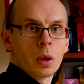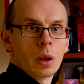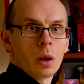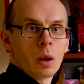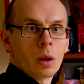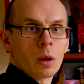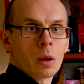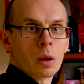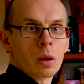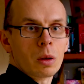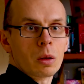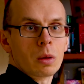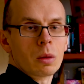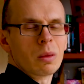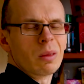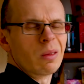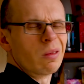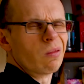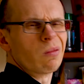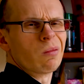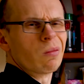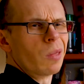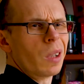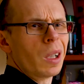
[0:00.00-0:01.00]
or
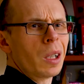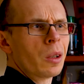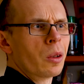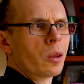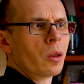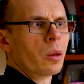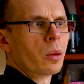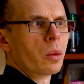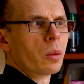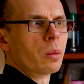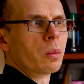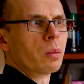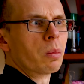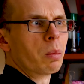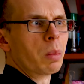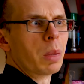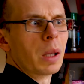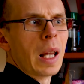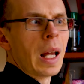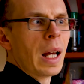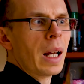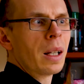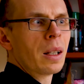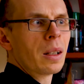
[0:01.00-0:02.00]
I don't know,
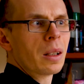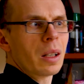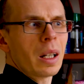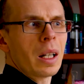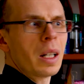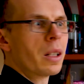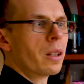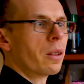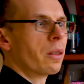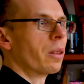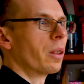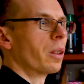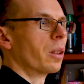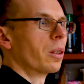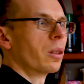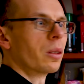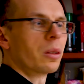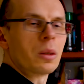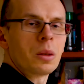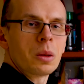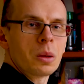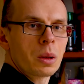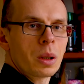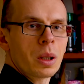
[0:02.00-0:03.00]
plank, anything.
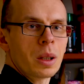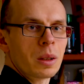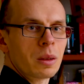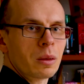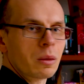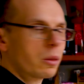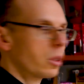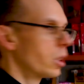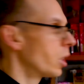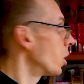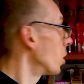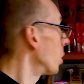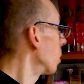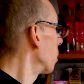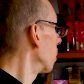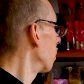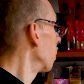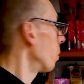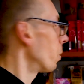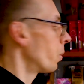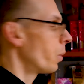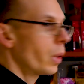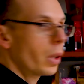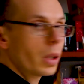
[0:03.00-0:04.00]
You can just
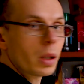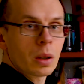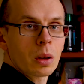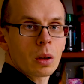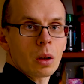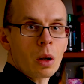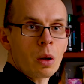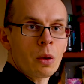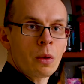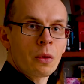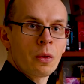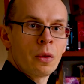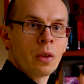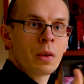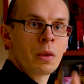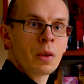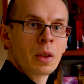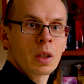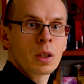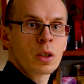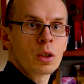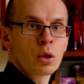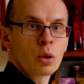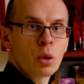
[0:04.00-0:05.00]
think of the
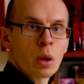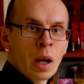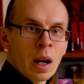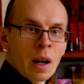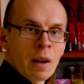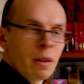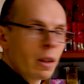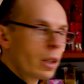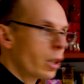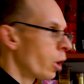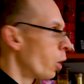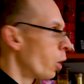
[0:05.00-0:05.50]
things you have at